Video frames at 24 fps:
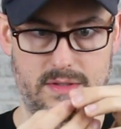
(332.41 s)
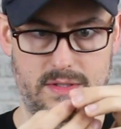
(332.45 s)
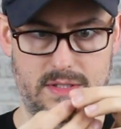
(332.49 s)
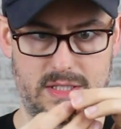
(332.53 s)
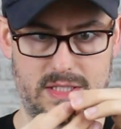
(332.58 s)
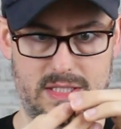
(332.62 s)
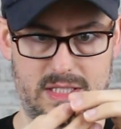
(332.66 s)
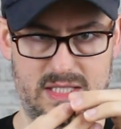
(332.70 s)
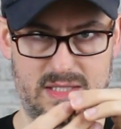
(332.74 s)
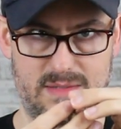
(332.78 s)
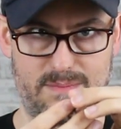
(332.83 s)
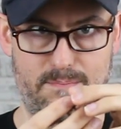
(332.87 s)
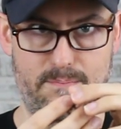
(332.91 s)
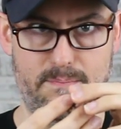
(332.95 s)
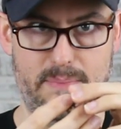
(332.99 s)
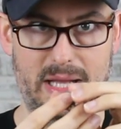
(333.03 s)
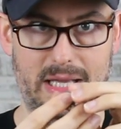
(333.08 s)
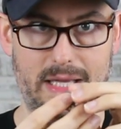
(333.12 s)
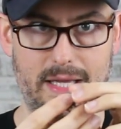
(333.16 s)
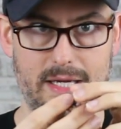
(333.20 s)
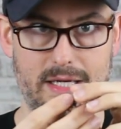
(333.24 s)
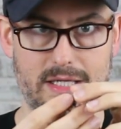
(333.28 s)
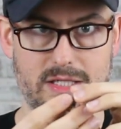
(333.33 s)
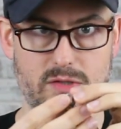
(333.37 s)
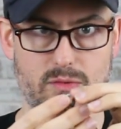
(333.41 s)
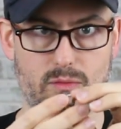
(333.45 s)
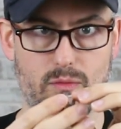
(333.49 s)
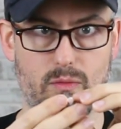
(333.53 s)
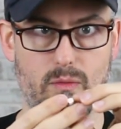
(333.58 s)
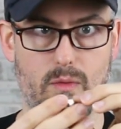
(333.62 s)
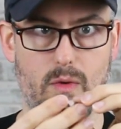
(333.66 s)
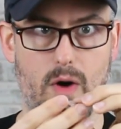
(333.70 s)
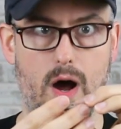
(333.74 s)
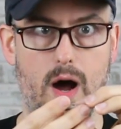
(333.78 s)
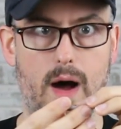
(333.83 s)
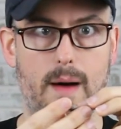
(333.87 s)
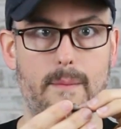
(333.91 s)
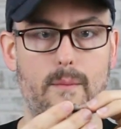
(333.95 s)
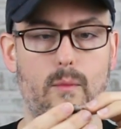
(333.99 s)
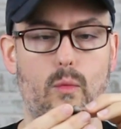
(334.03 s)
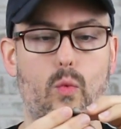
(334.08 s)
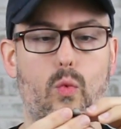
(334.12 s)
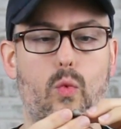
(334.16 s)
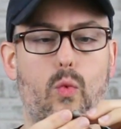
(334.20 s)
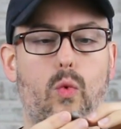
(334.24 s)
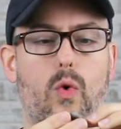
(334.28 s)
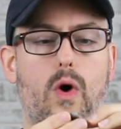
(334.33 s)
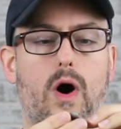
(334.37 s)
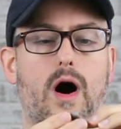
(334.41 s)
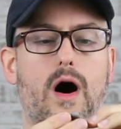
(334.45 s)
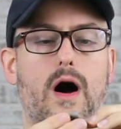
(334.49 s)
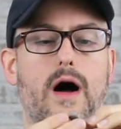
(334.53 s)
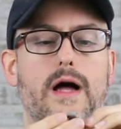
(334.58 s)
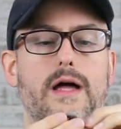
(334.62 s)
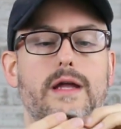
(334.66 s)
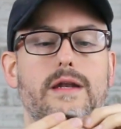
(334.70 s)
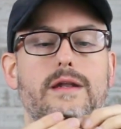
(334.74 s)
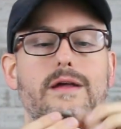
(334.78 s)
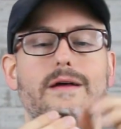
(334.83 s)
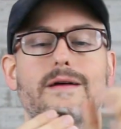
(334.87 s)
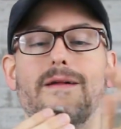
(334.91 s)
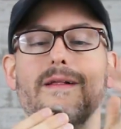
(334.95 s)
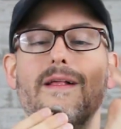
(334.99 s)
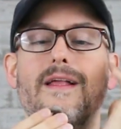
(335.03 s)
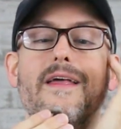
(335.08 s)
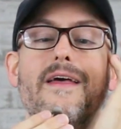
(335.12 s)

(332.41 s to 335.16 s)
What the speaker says: Spellix Romwod.